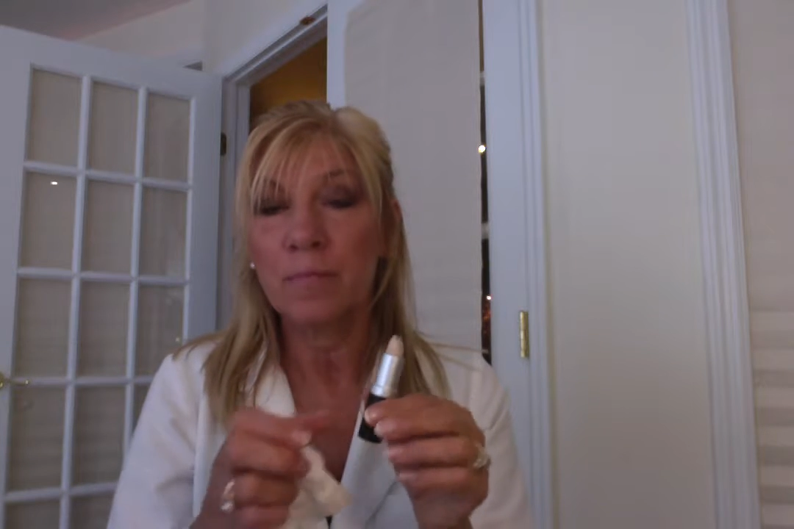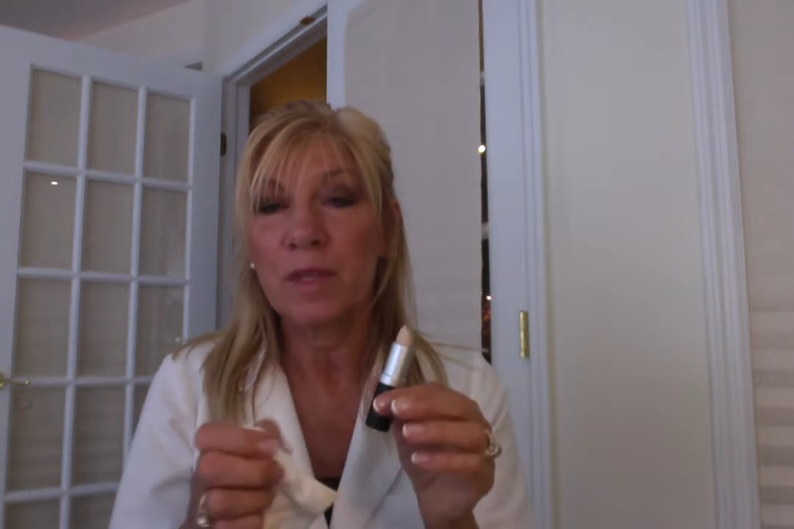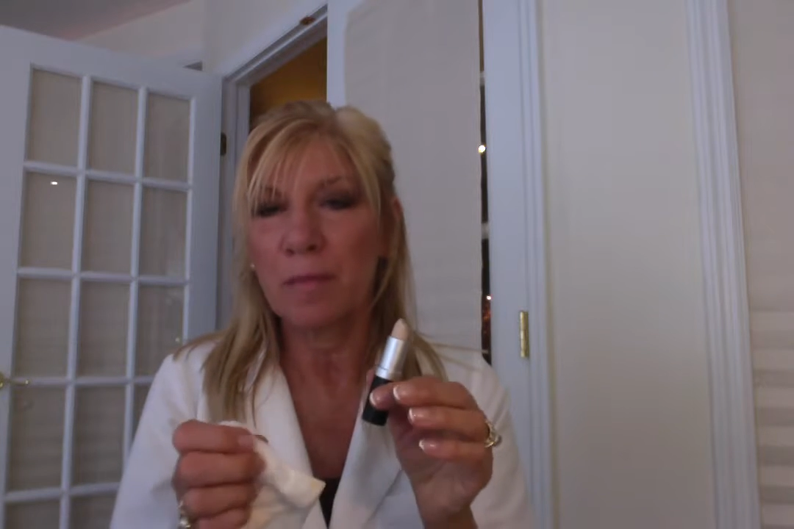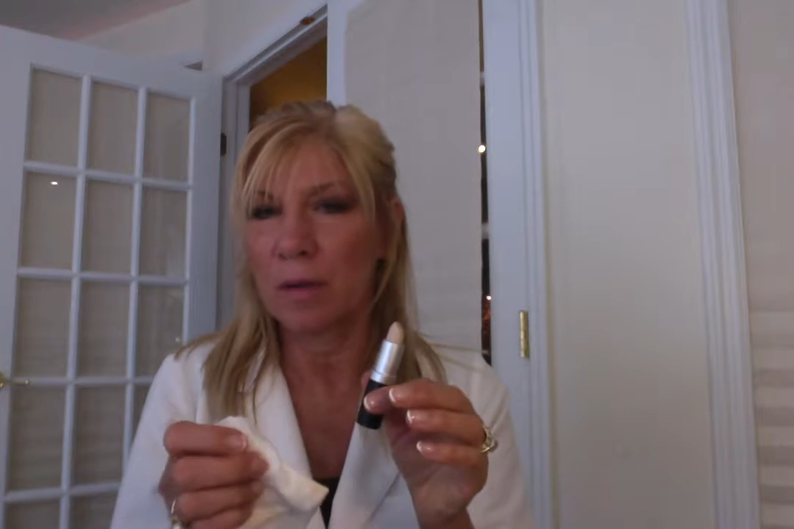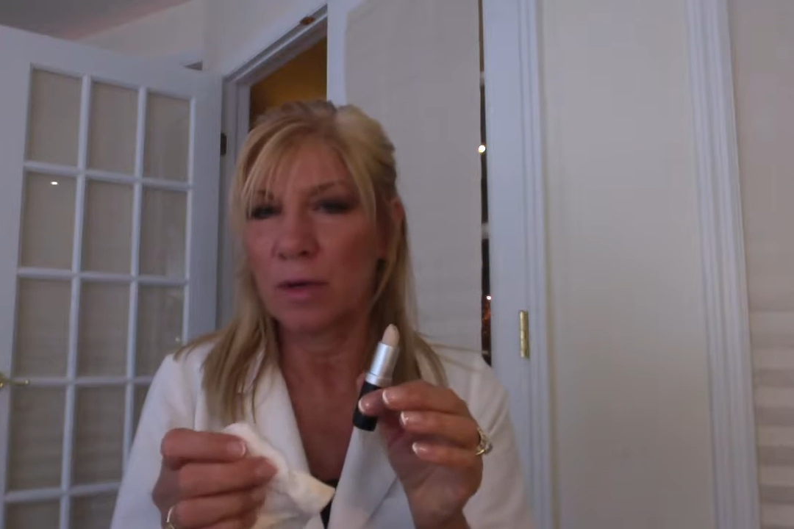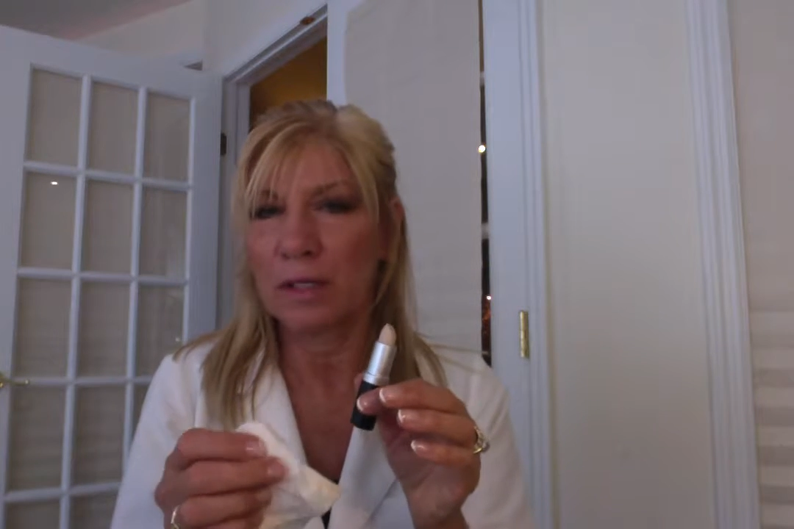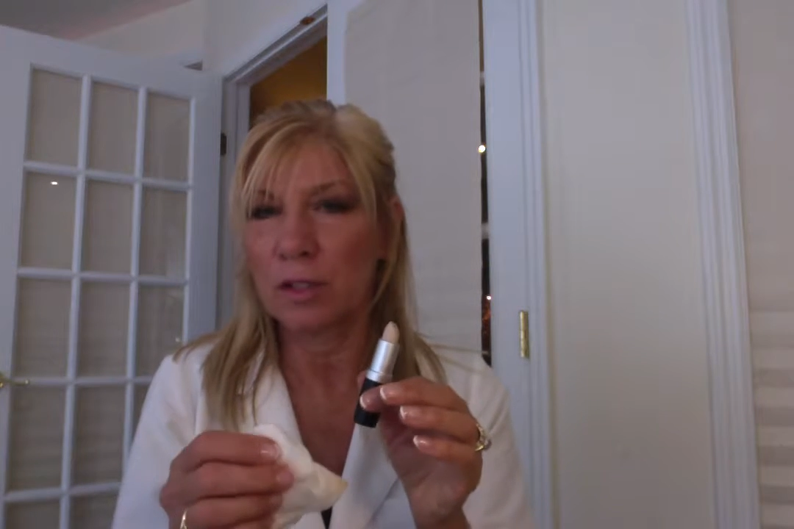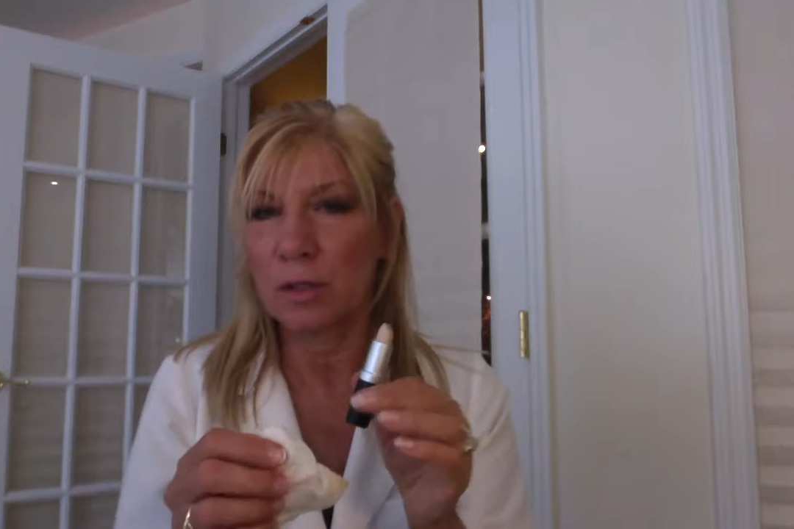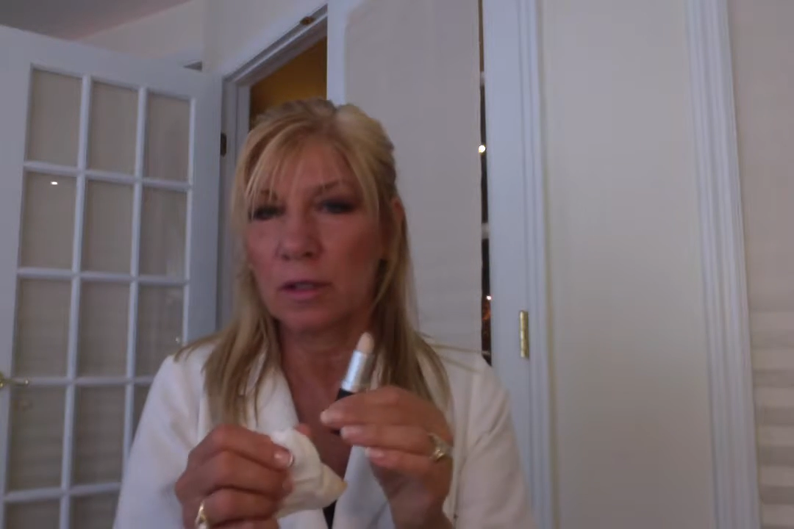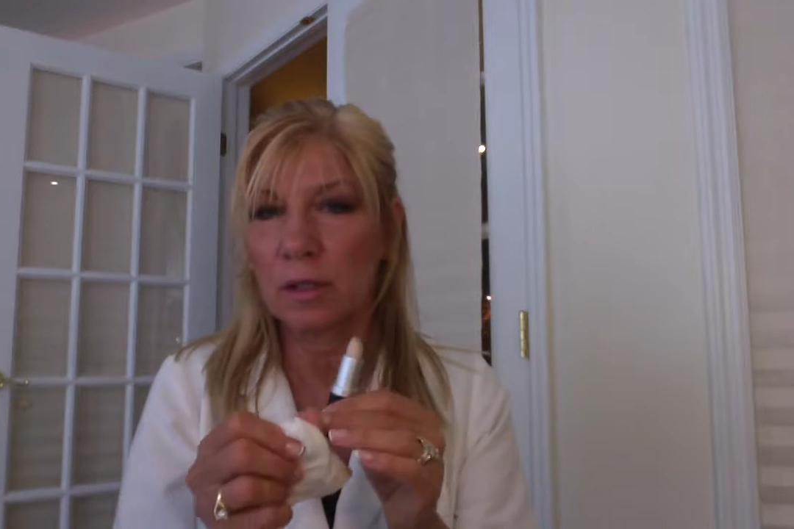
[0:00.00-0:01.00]
You might want to
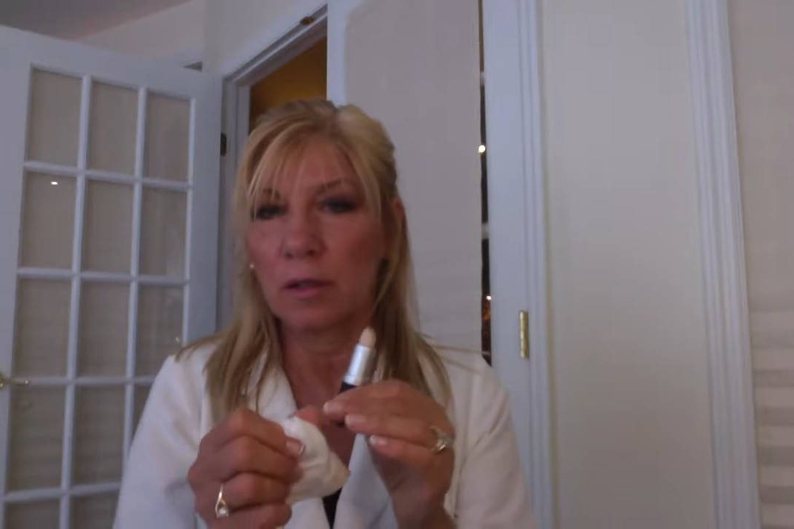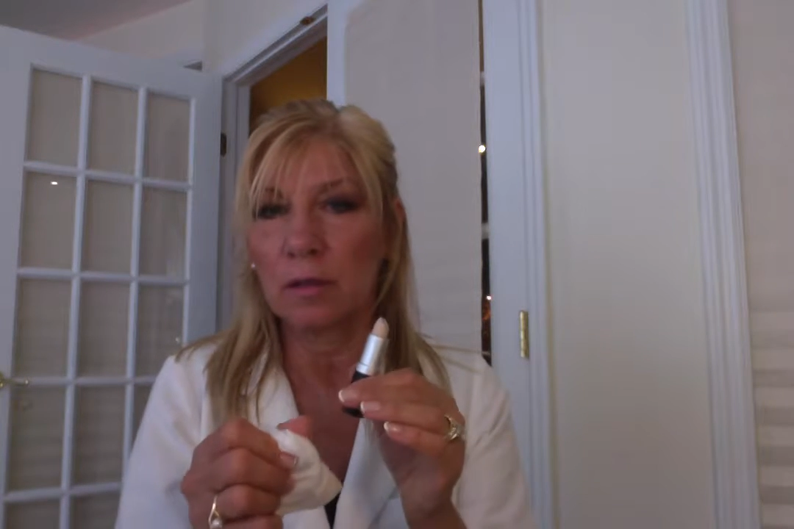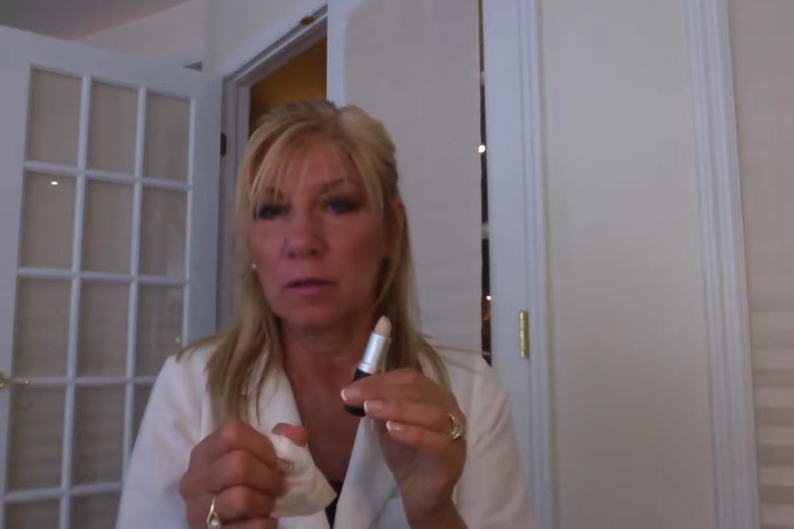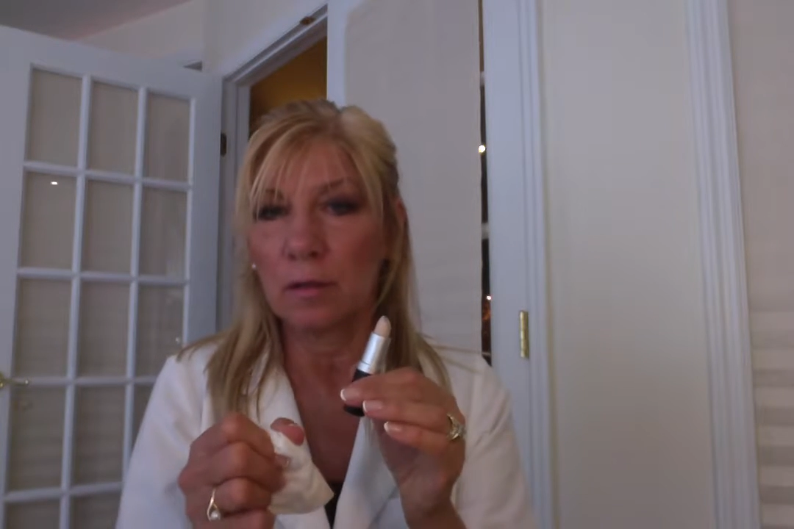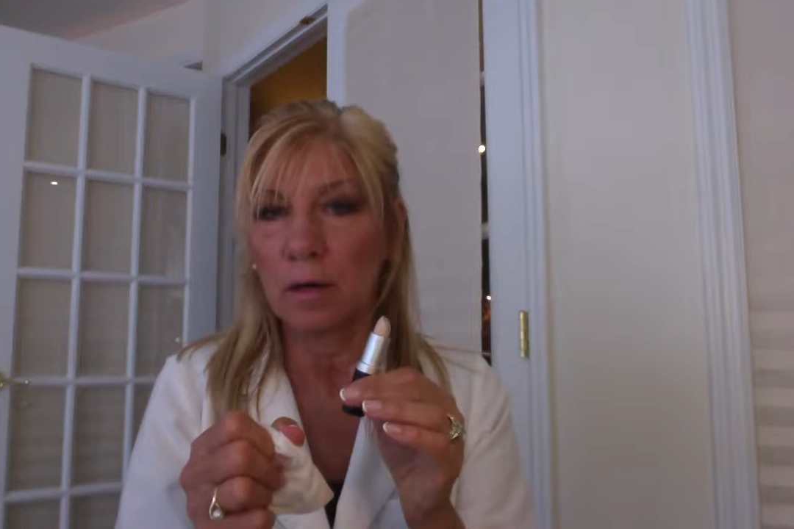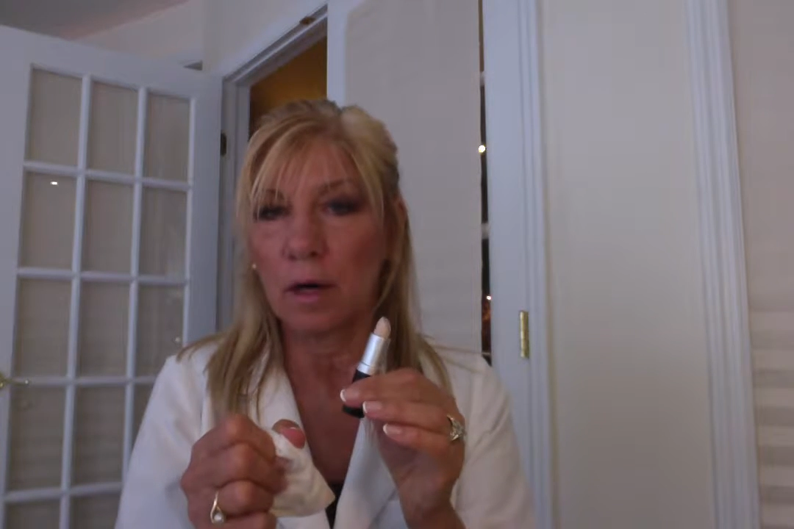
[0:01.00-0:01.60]
do it a little